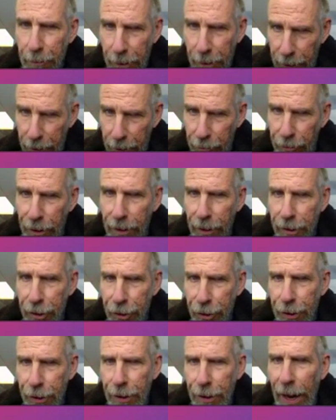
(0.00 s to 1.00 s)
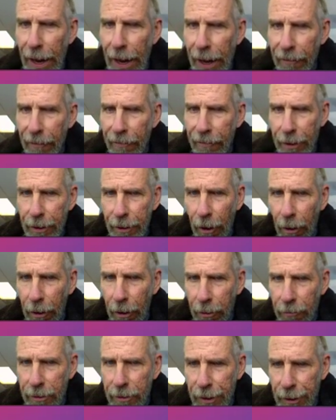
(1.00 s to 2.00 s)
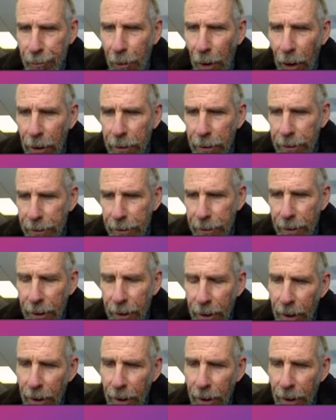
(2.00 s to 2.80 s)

but you really should have an autoresponder.